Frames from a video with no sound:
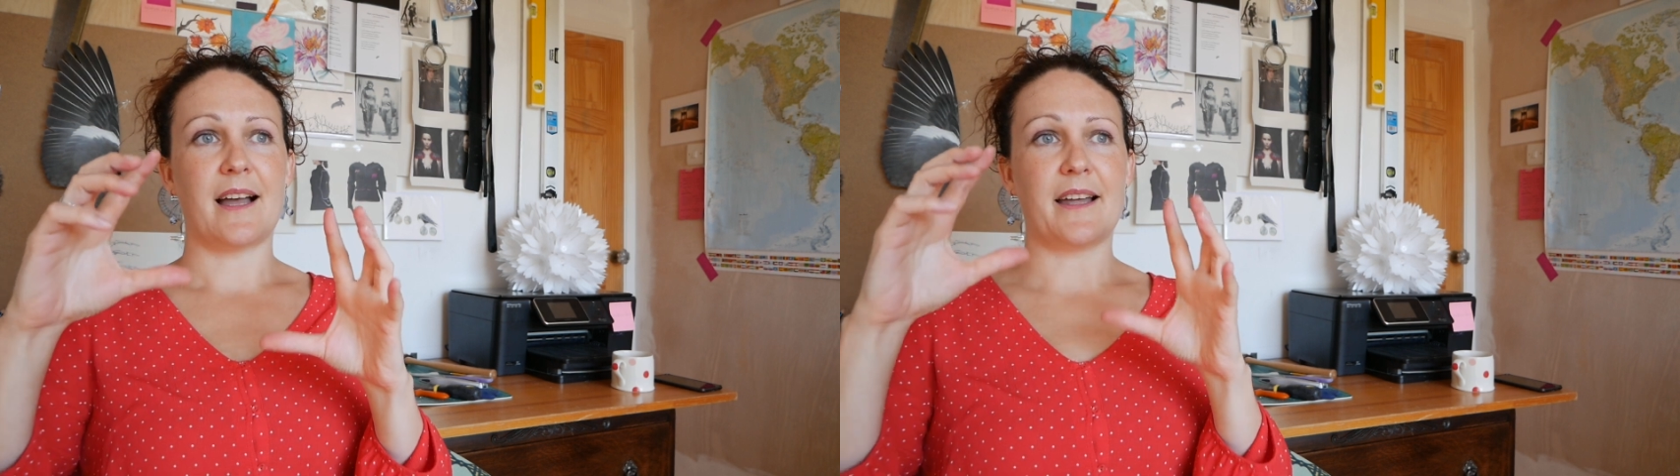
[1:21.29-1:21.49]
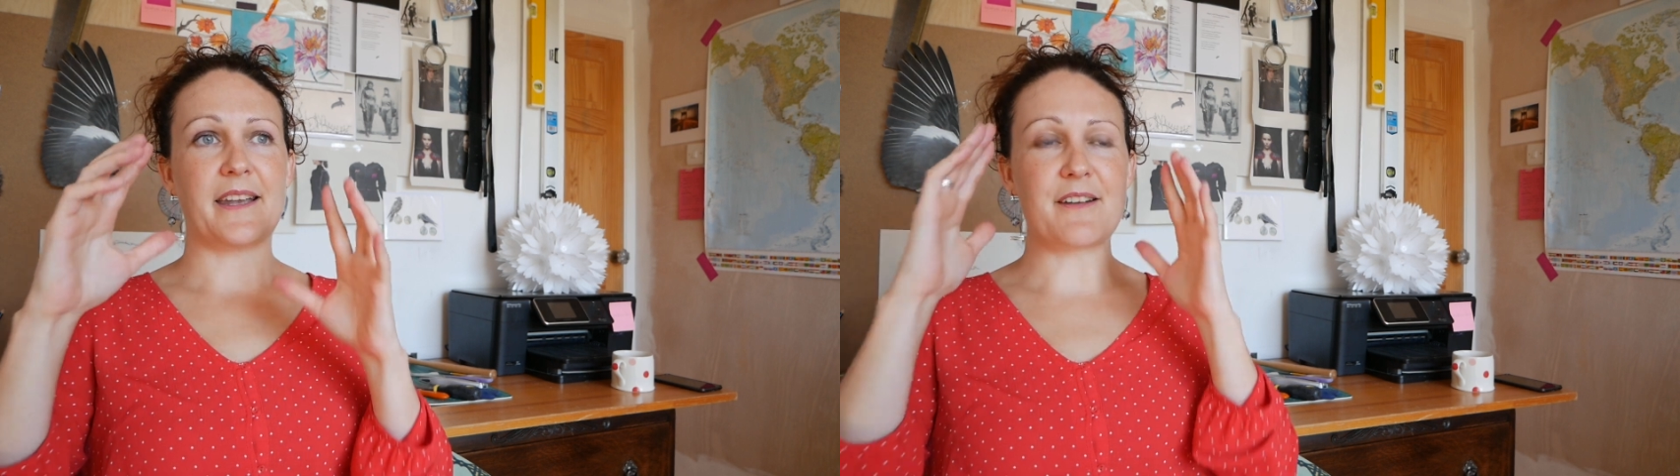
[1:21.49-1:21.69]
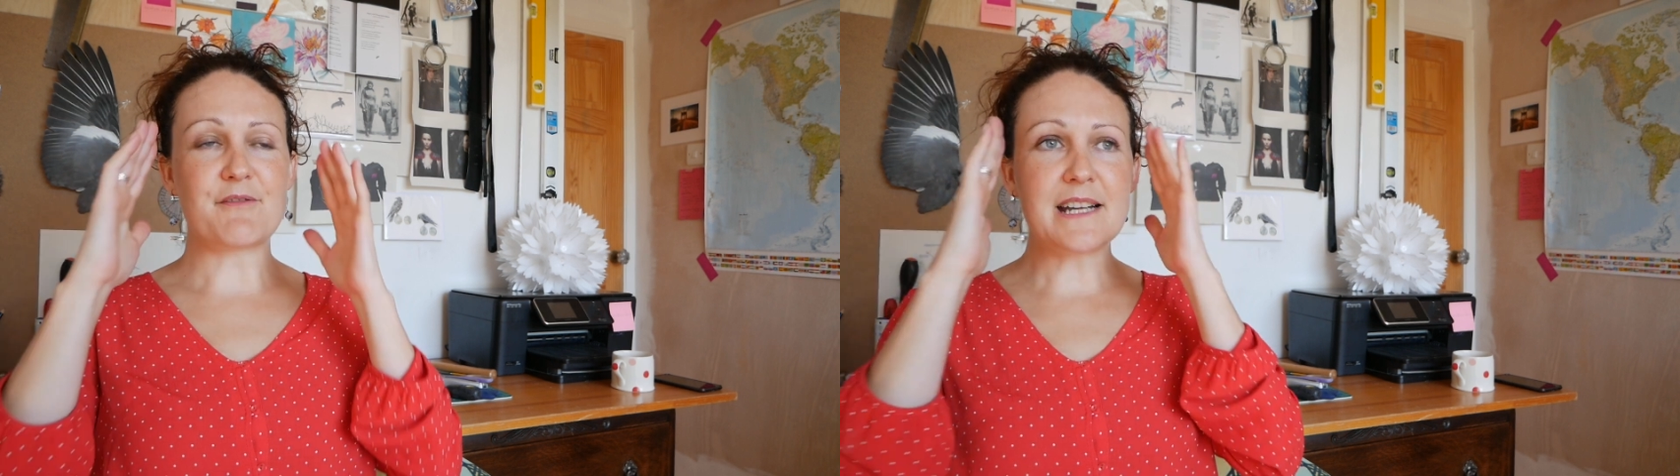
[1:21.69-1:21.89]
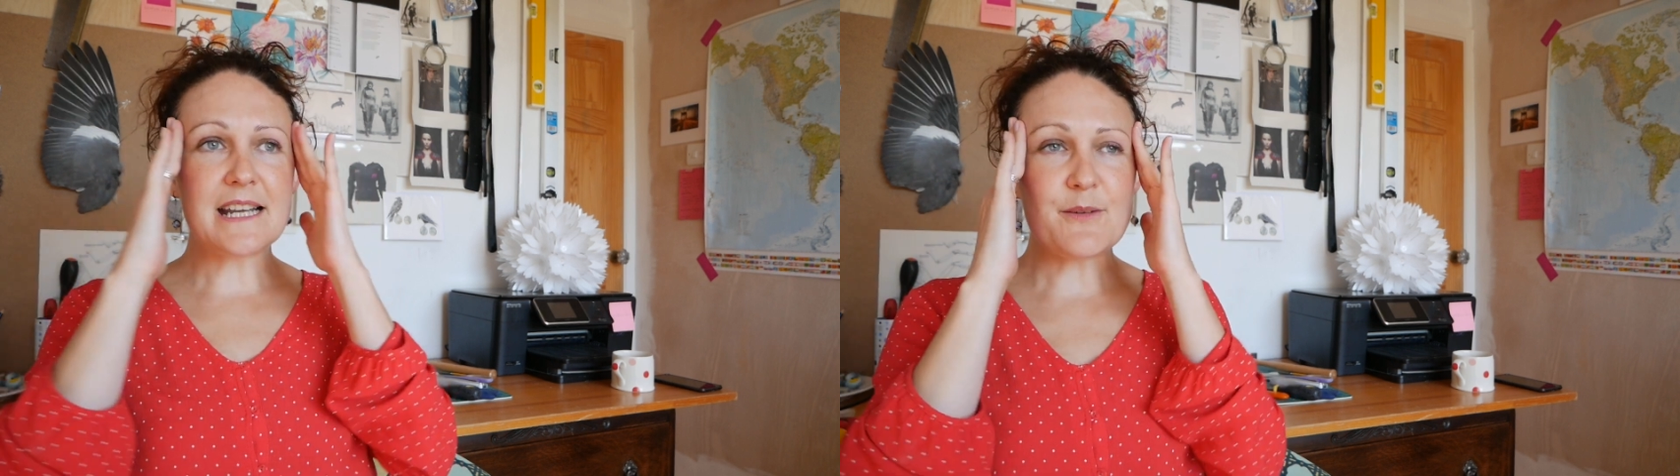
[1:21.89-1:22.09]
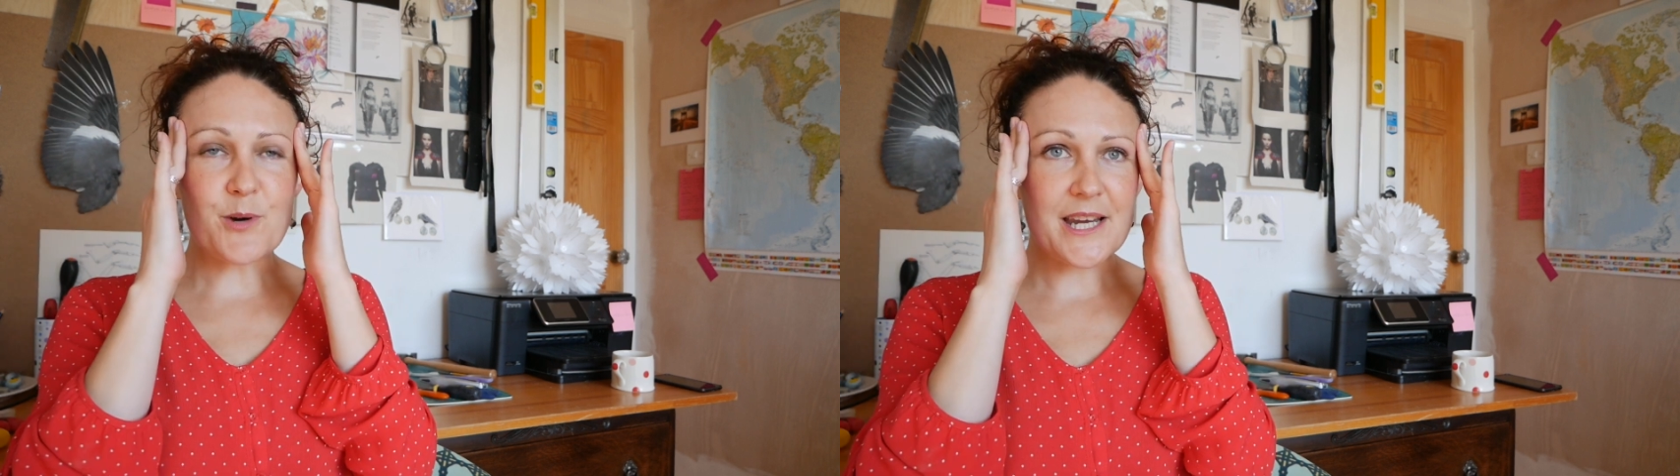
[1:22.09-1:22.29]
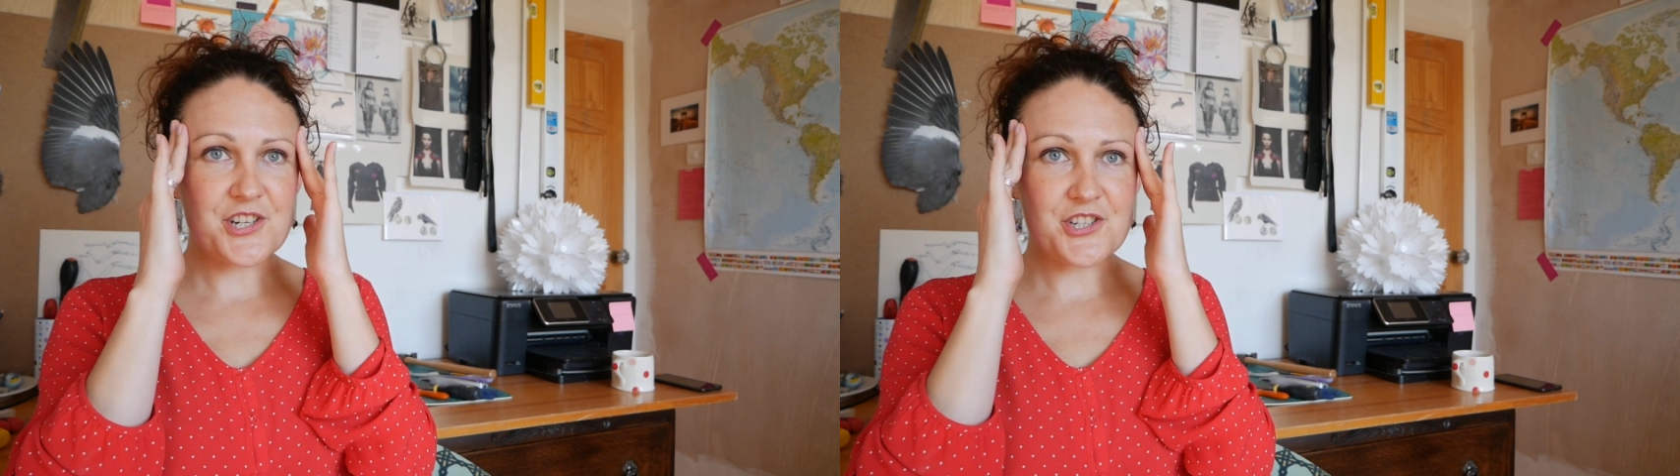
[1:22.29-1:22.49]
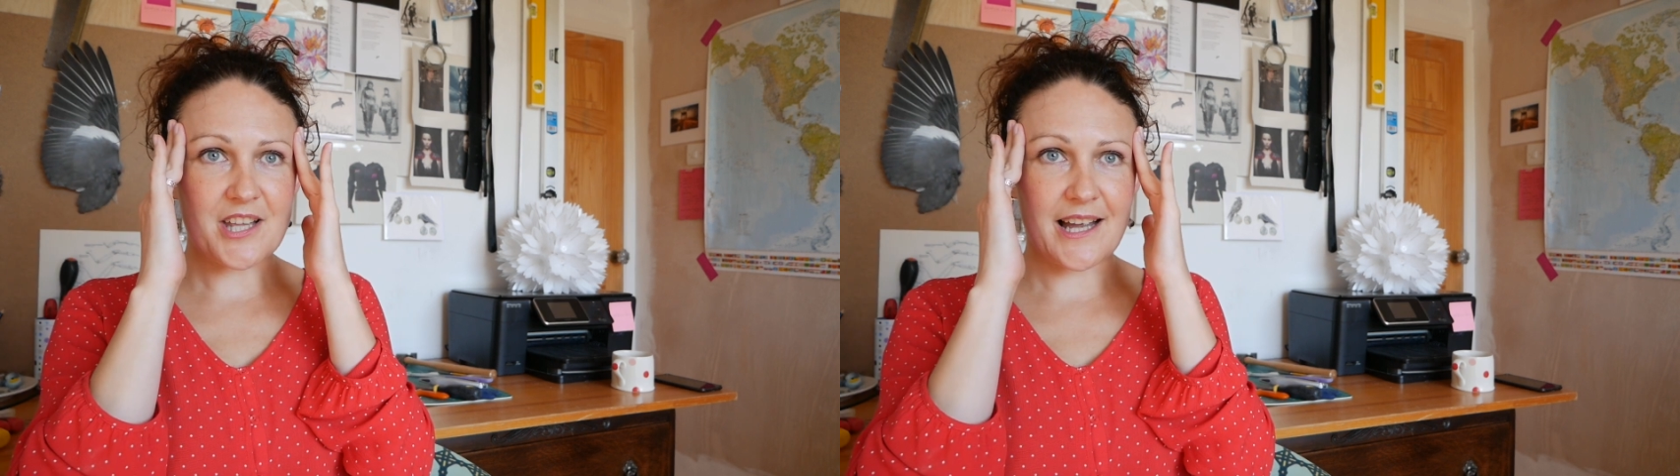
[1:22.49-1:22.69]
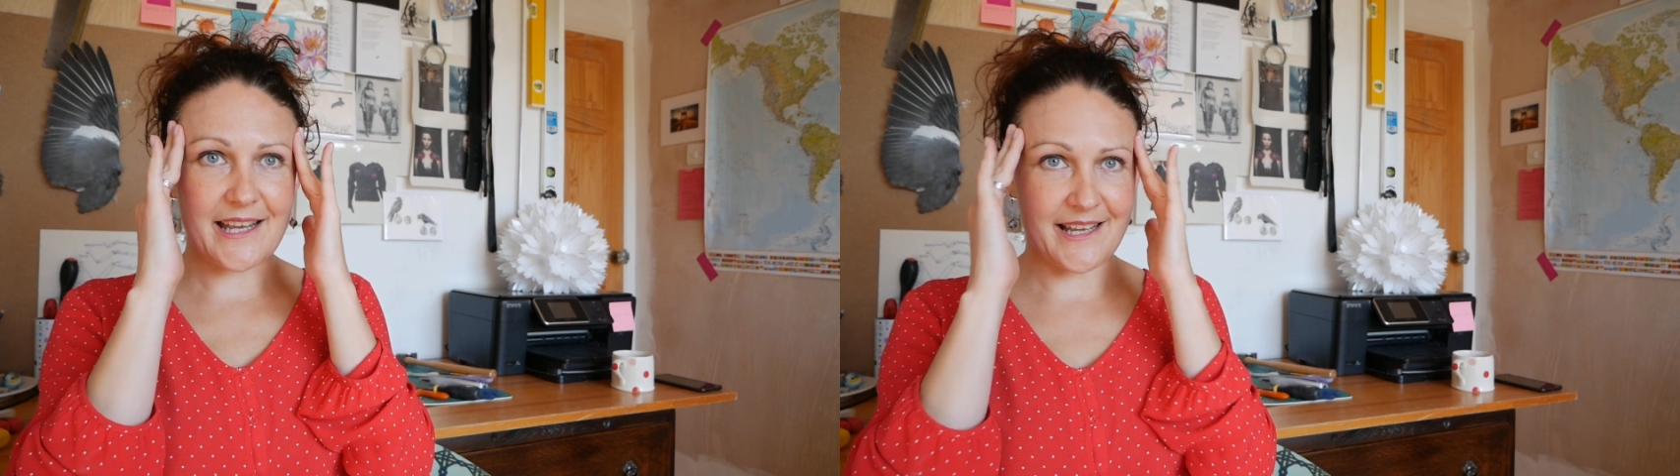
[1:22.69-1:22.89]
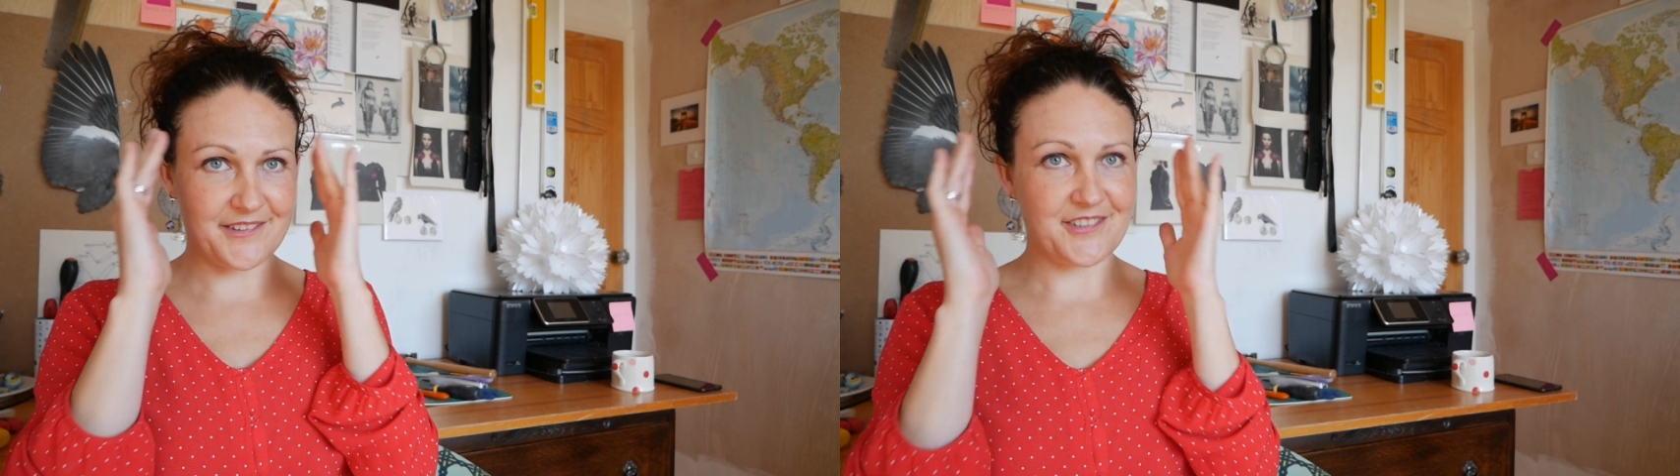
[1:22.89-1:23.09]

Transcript: And I really wish that I had